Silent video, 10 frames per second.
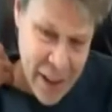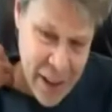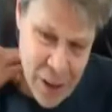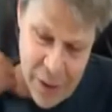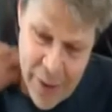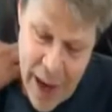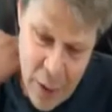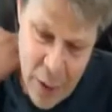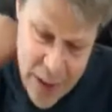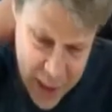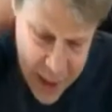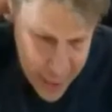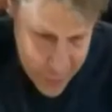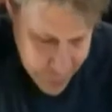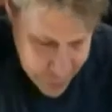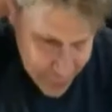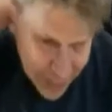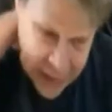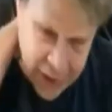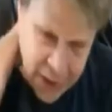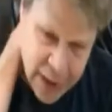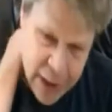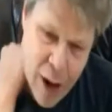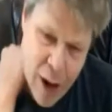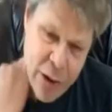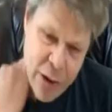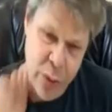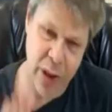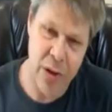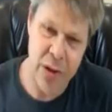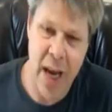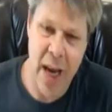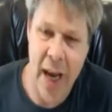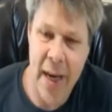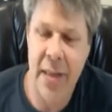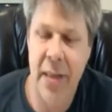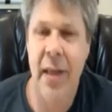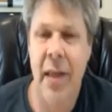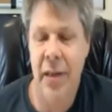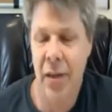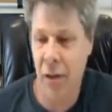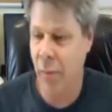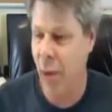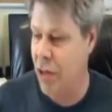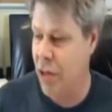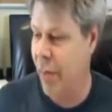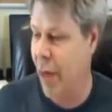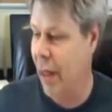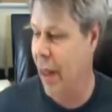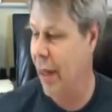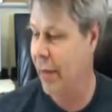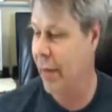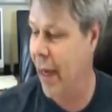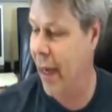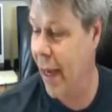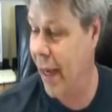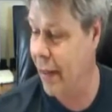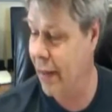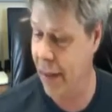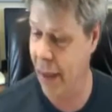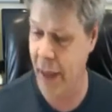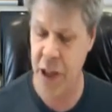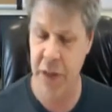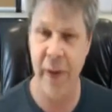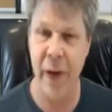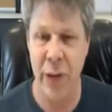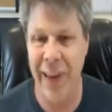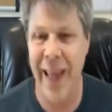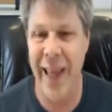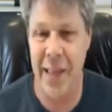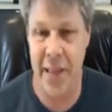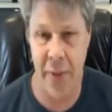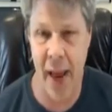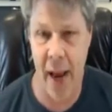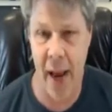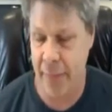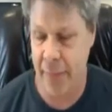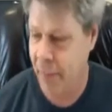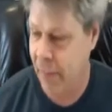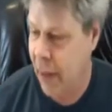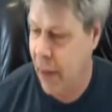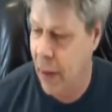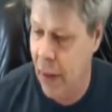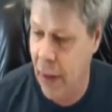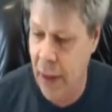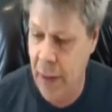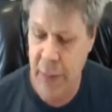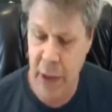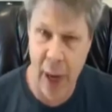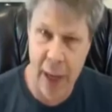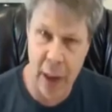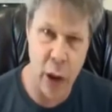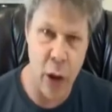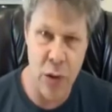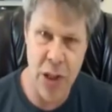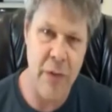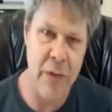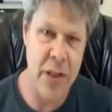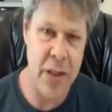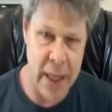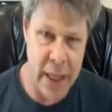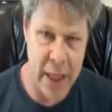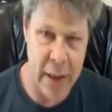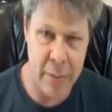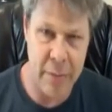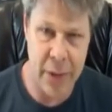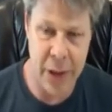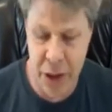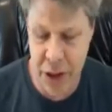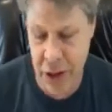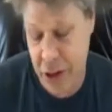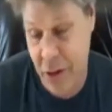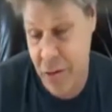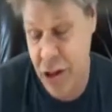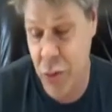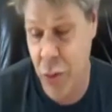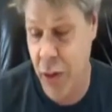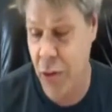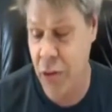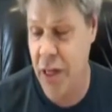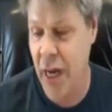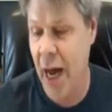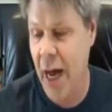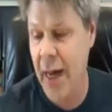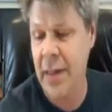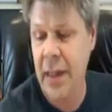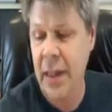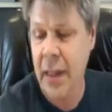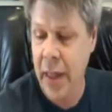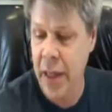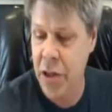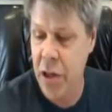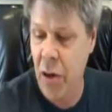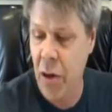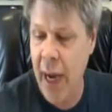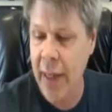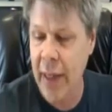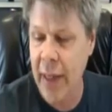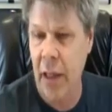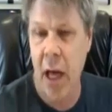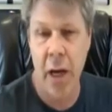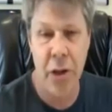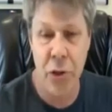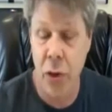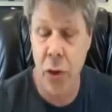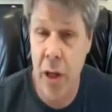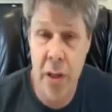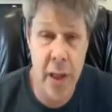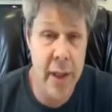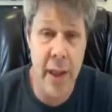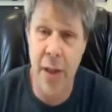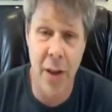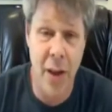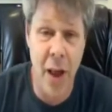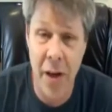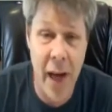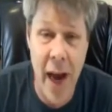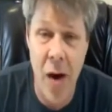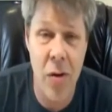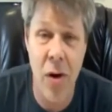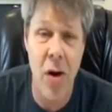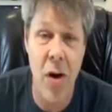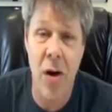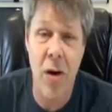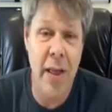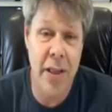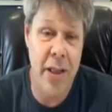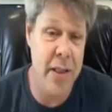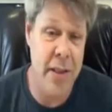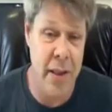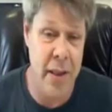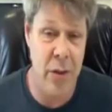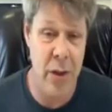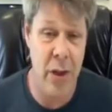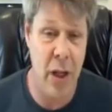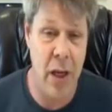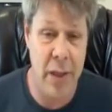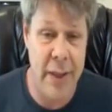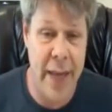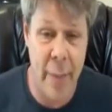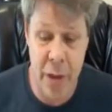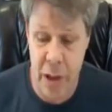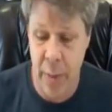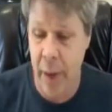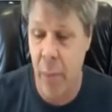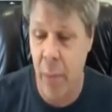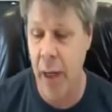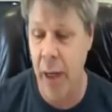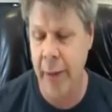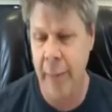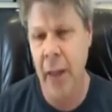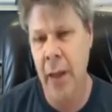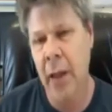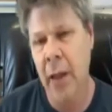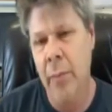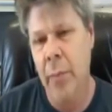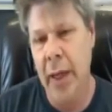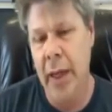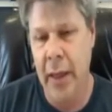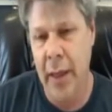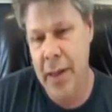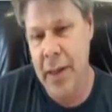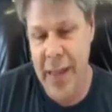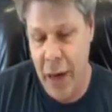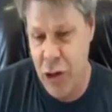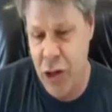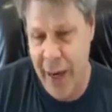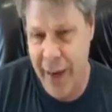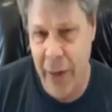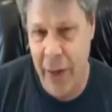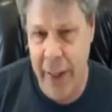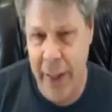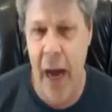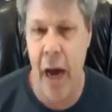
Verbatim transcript: know, that was, um, you know, I was one of those guys that most of my life I I, I just felt less than. Um, you know, I had a low self-esteem. Just I was just one of those guys, and so I did a lot of drugs. I did a lot of alcohol. I did you know a lot of damage to my body. But and this sounds kind of funny